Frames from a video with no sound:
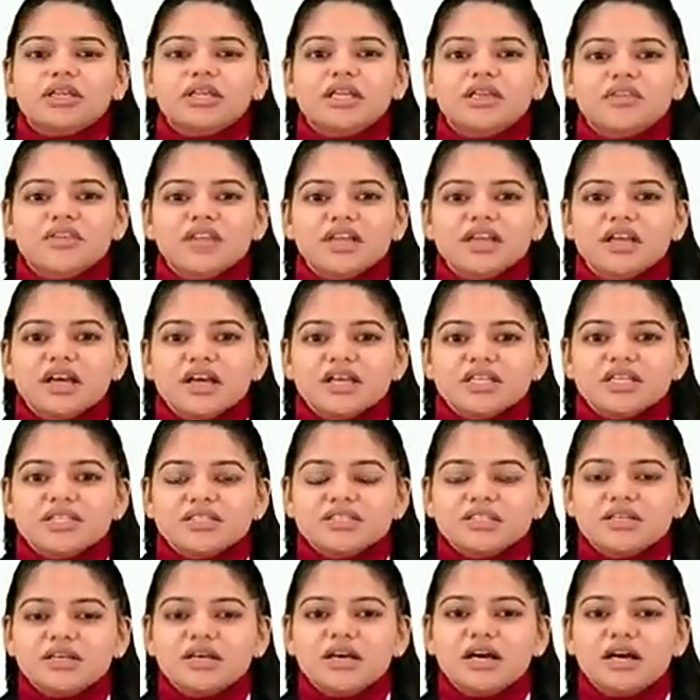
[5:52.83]
giving
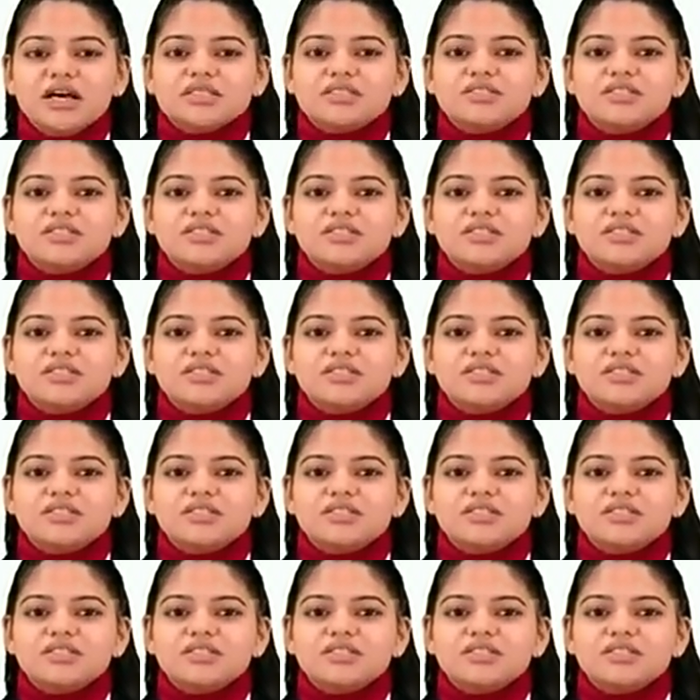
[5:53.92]
us a